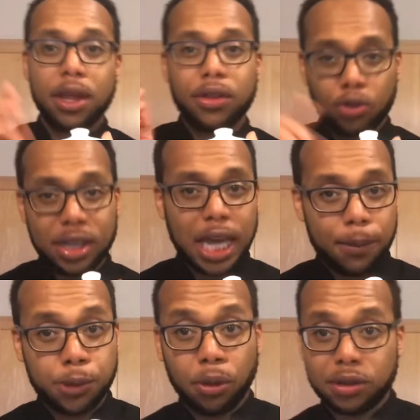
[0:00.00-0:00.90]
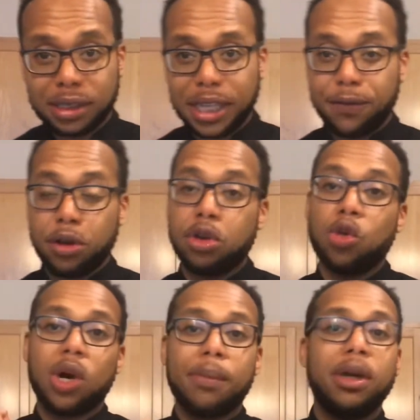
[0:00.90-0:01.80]
3 tablespoons of stevia. You
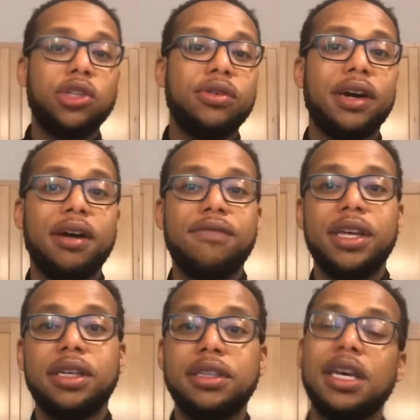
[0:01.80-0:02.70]
wanna make sure you have this